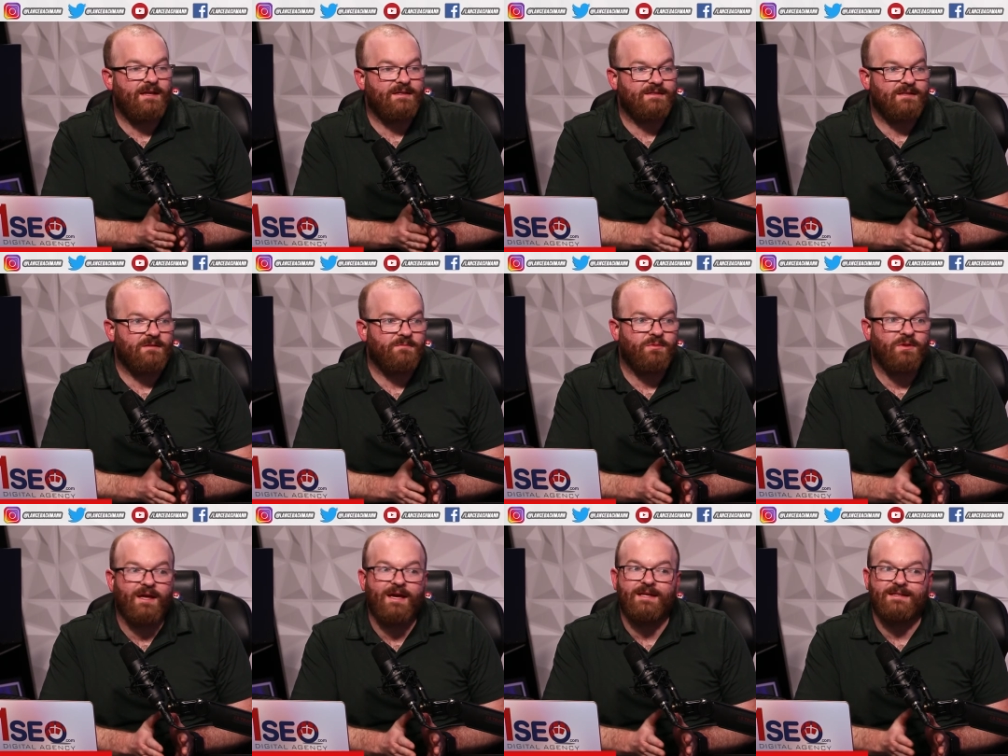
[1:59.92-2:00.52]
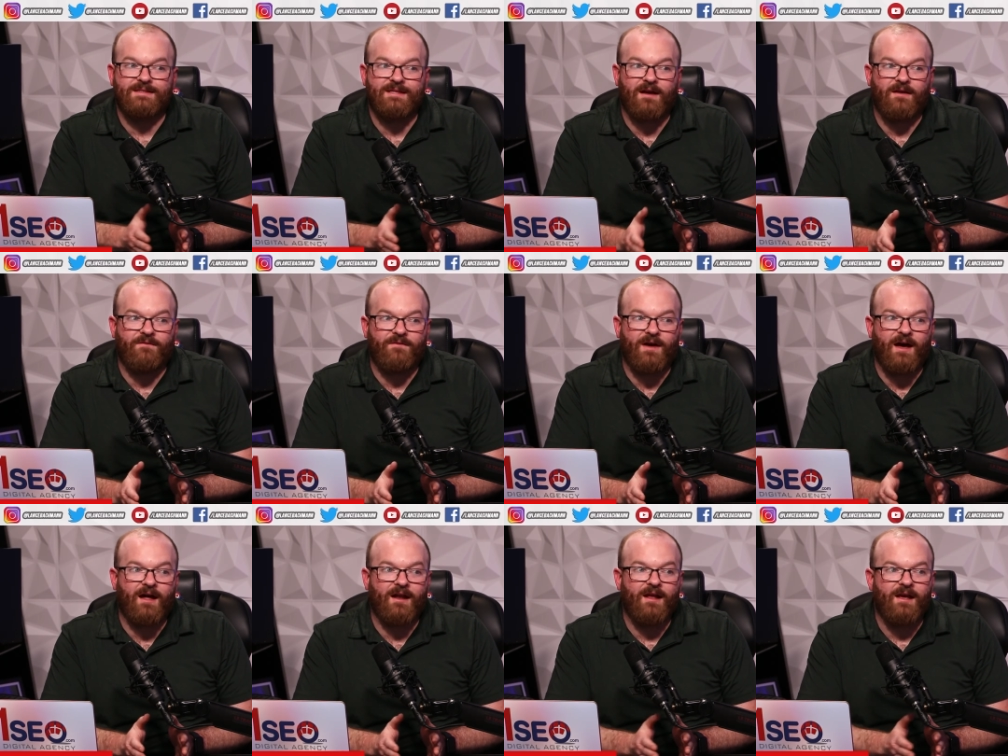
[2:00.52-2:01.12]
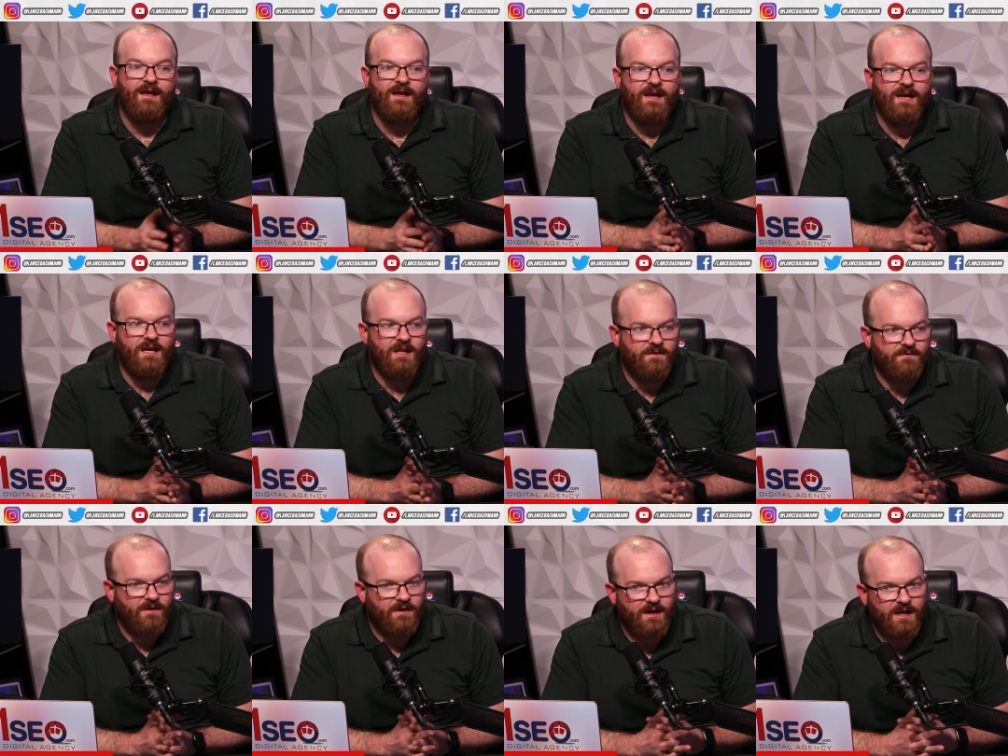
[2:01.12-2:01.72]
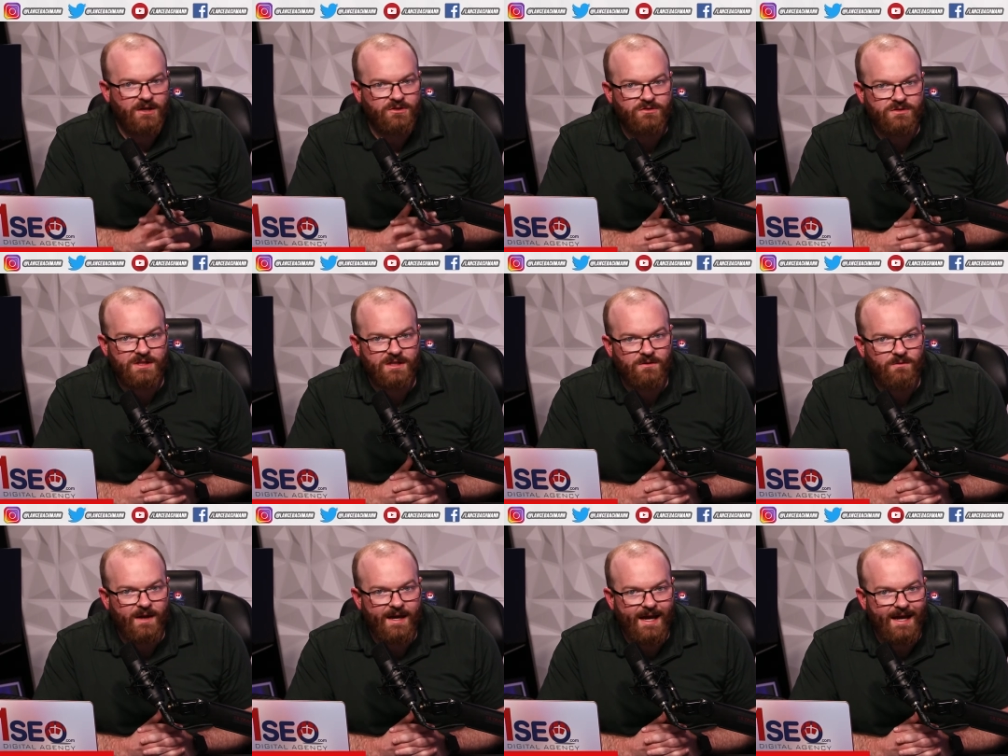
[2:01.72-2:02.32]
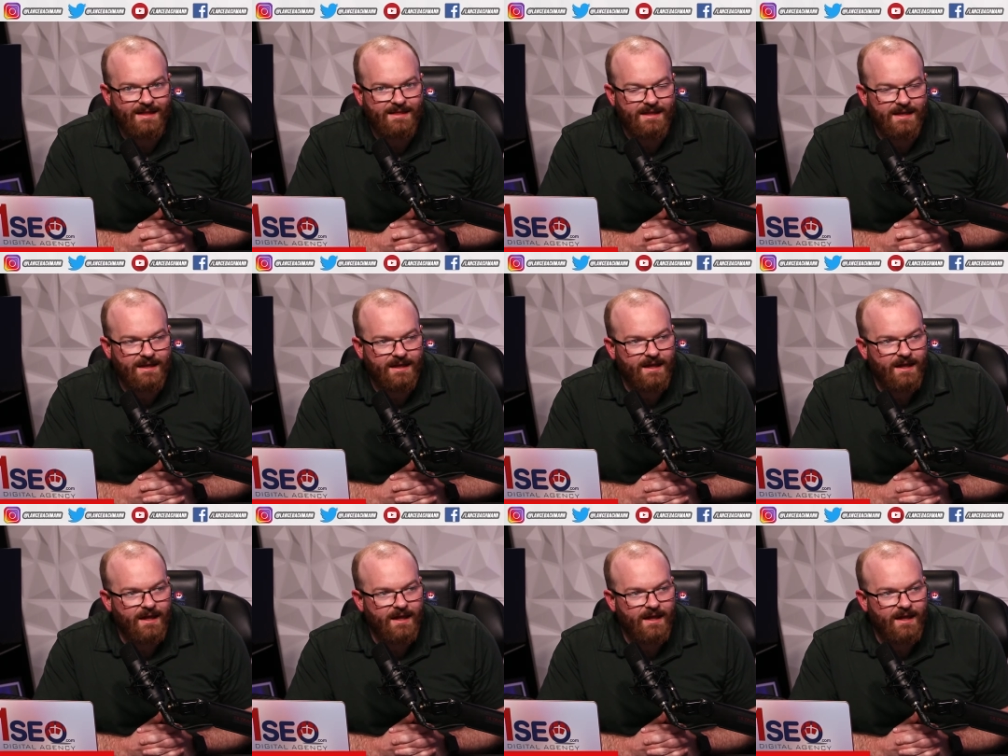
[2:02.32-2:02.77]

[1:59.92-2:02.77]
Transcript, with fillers: going to play itself out in a very interesting way, I think.